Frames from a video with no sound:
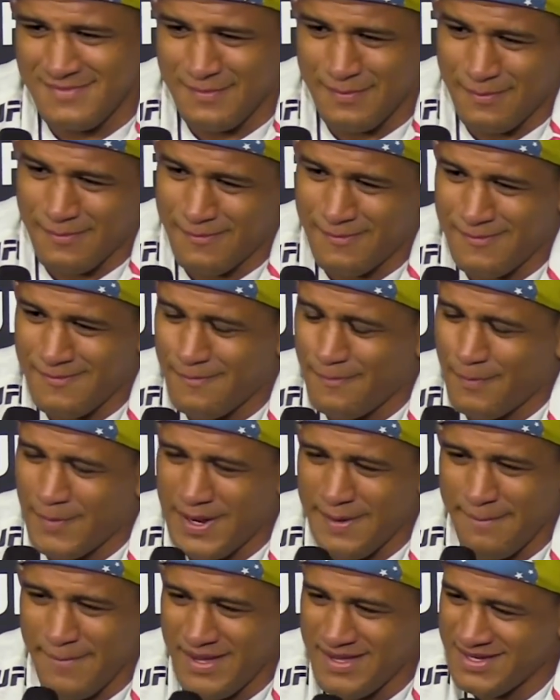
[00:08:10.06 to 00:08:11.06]

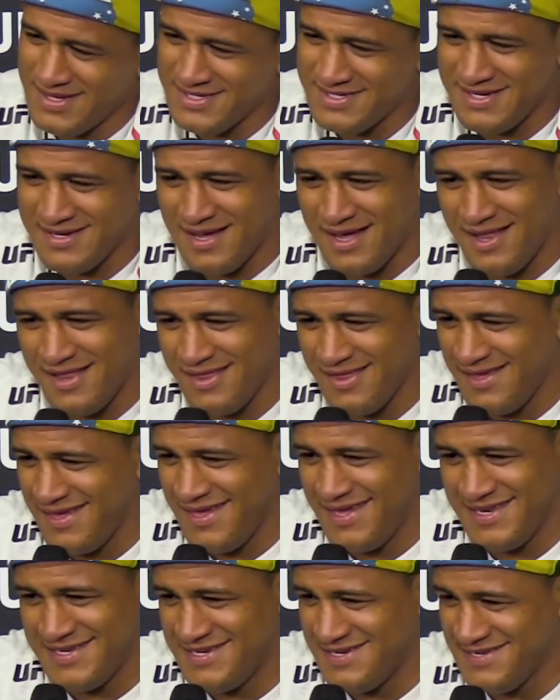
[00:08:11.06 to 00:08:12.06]
My manager Ali,
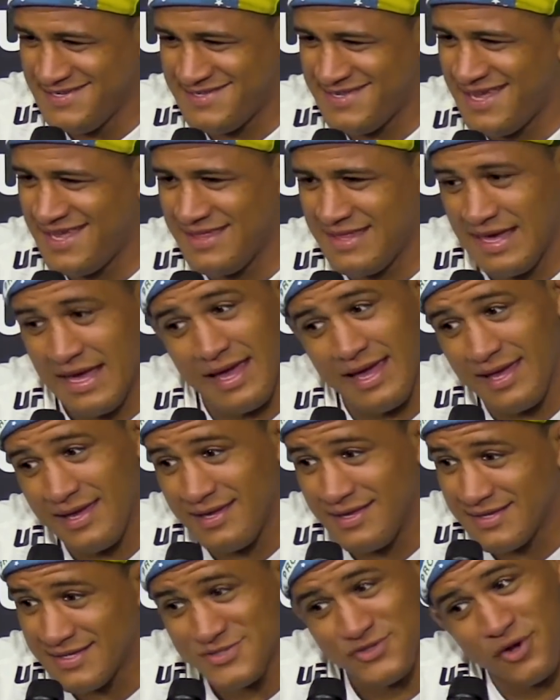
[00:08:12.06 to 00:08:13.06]
he just said that
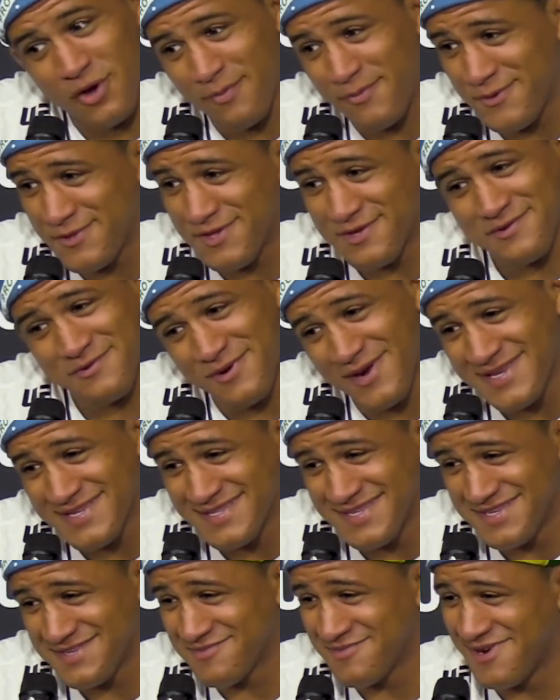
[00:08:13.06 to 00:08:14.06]
hey, stop with the
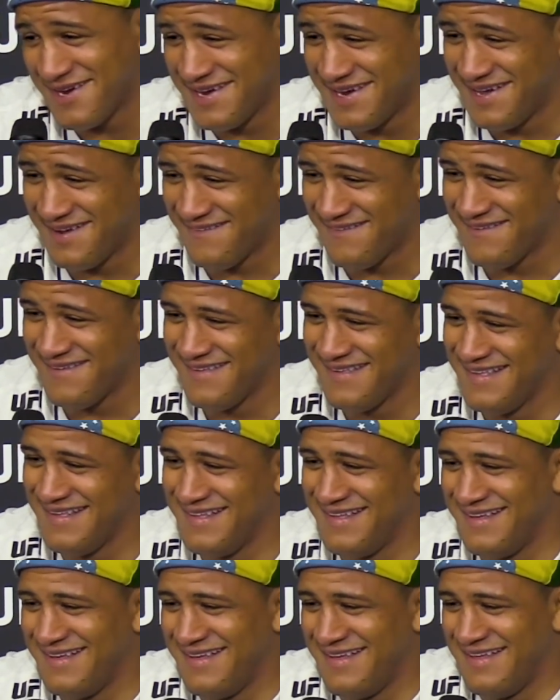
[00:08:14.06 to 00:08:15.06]
craziness right now.
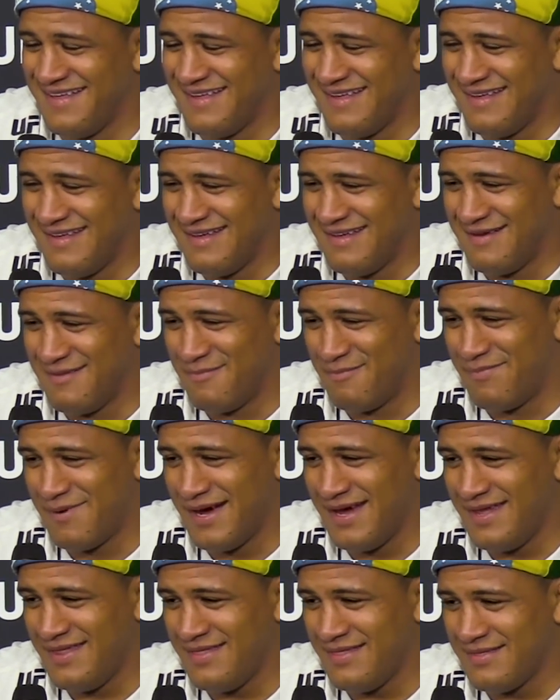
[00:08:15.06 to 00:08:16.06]

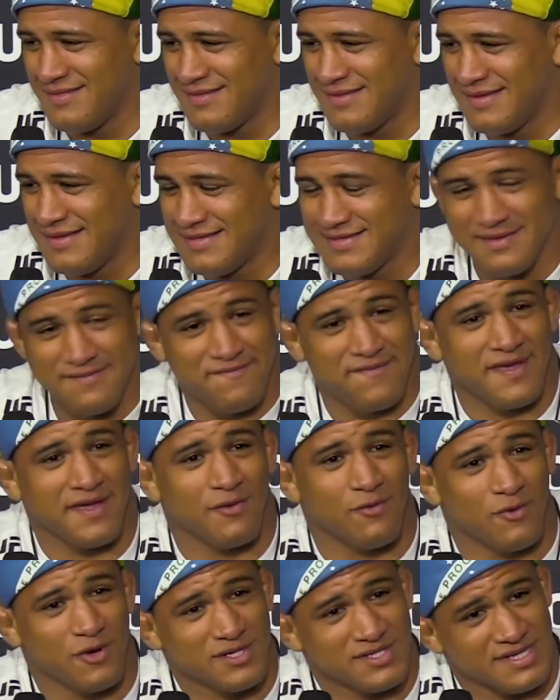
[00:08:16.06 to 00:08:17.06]
But the
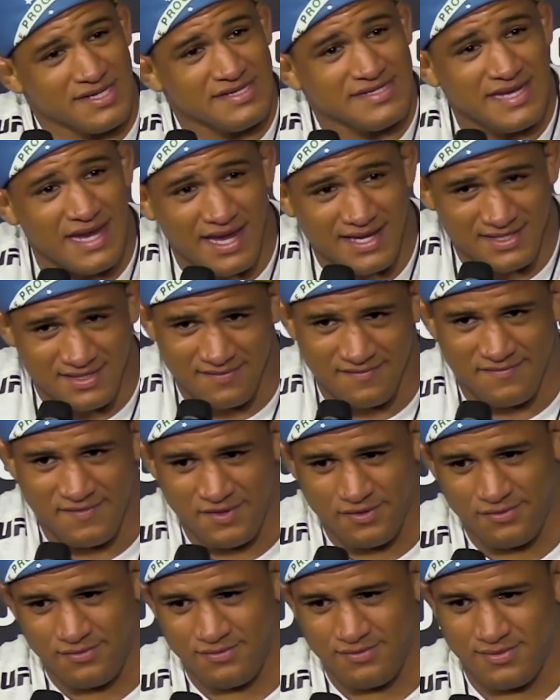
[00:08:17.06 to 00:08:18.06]
thing was in
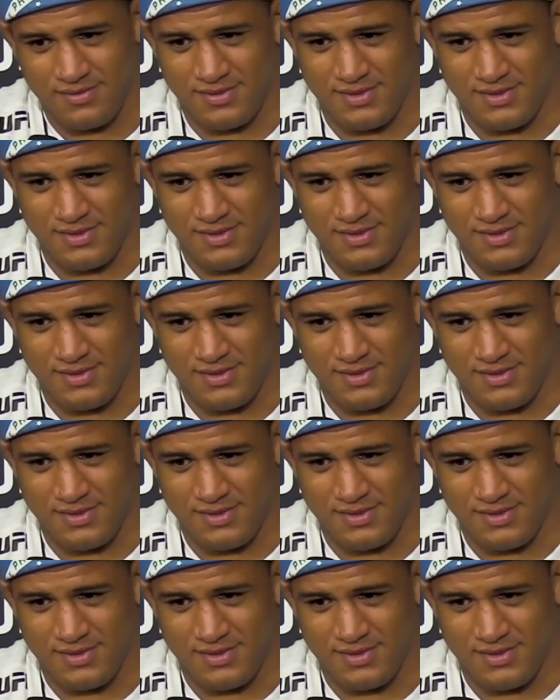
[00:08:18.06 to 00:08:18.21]
Jacksonville.